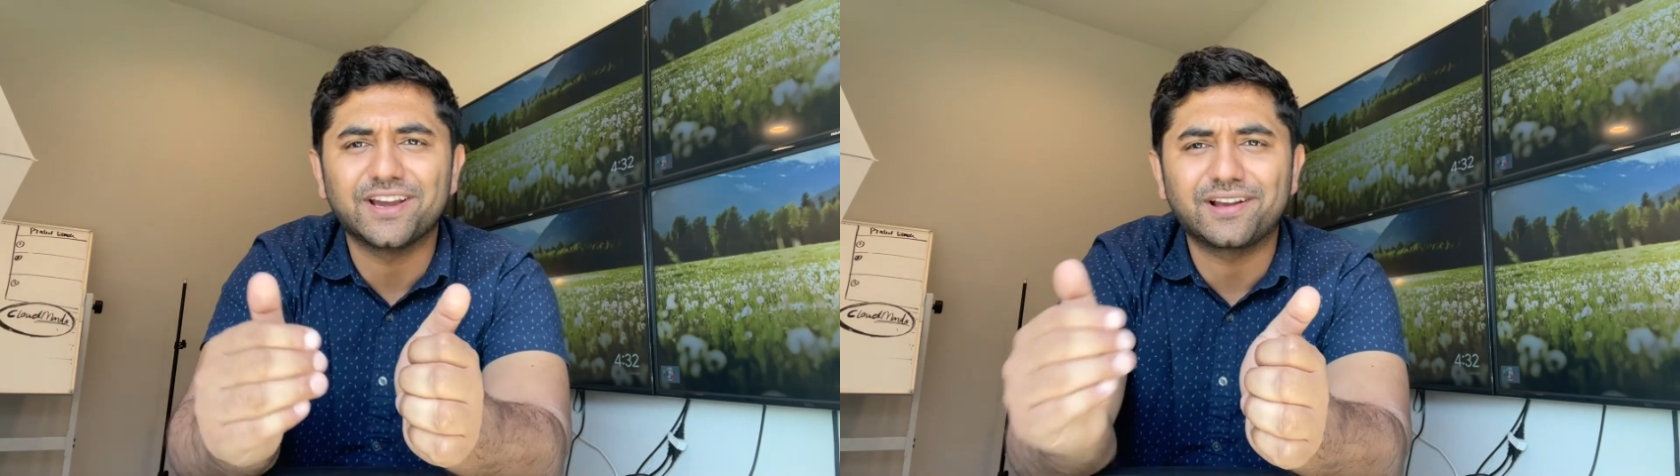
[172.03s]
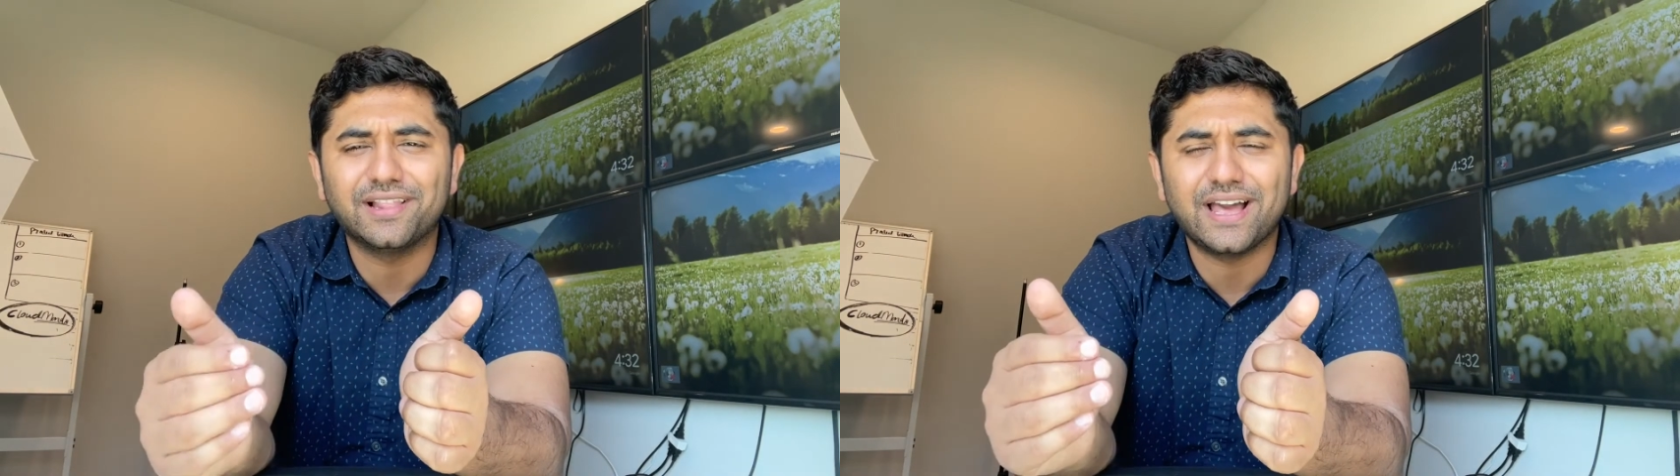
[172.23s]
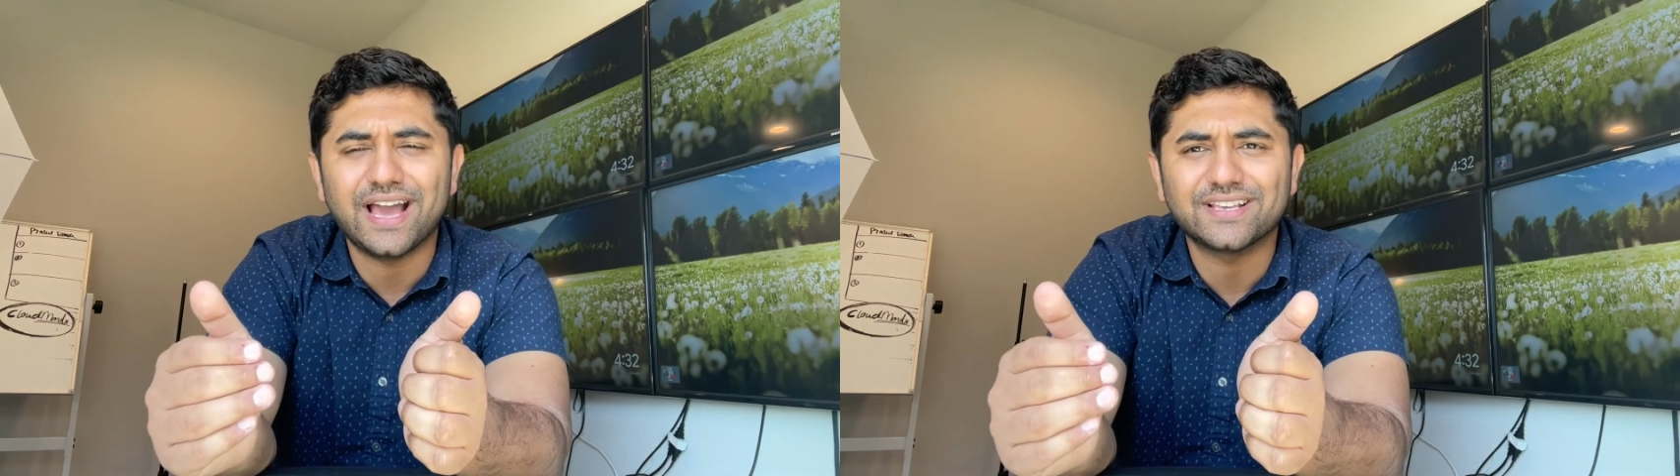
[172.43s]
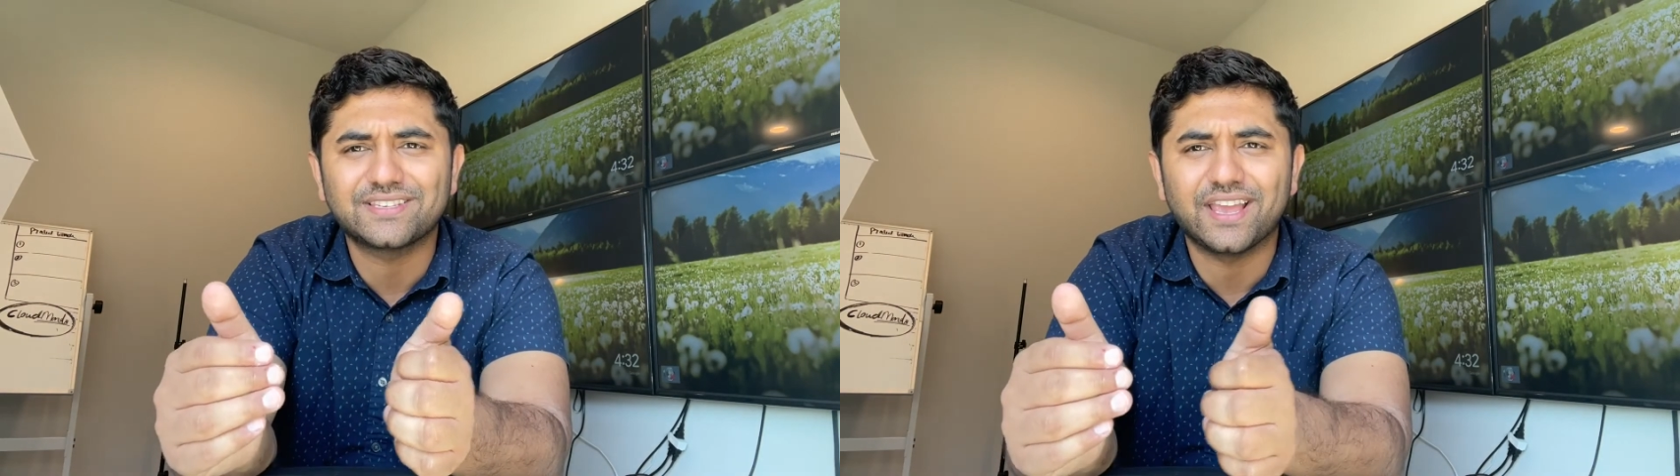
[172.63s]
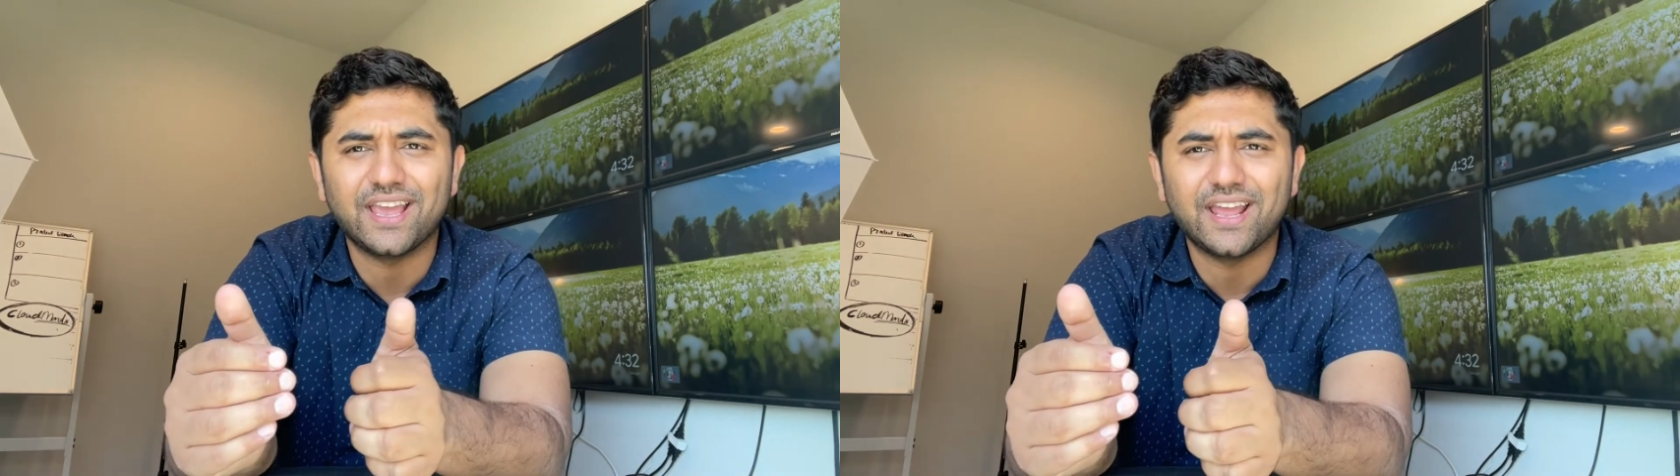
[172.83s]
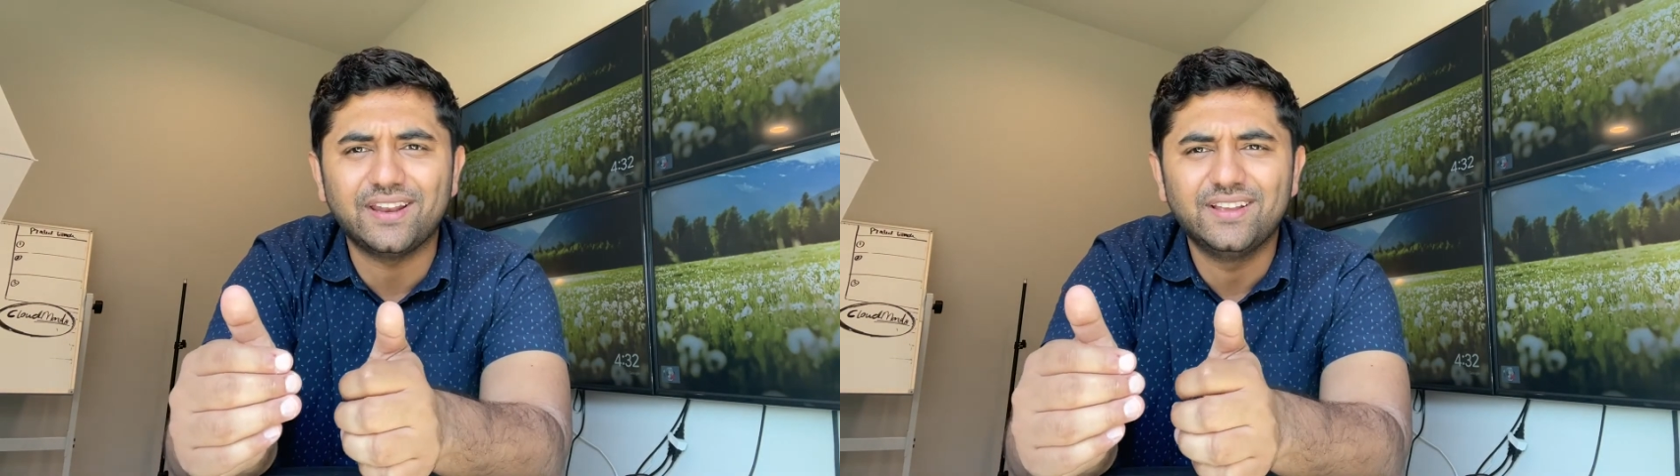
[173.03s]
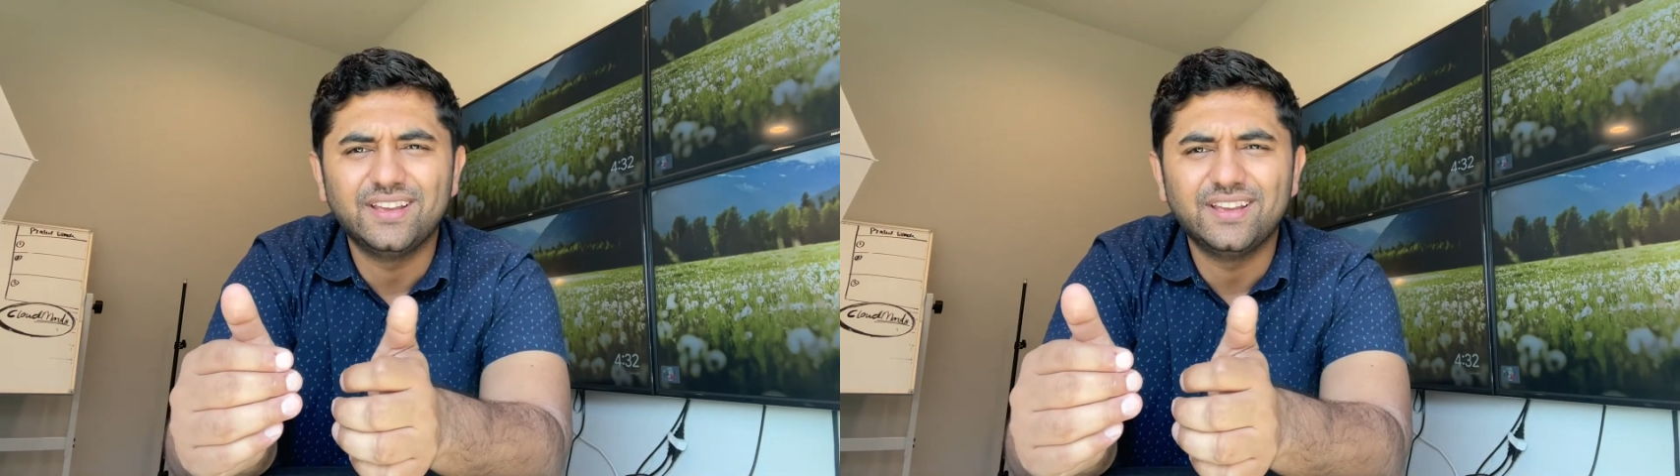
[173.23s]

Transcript: a class and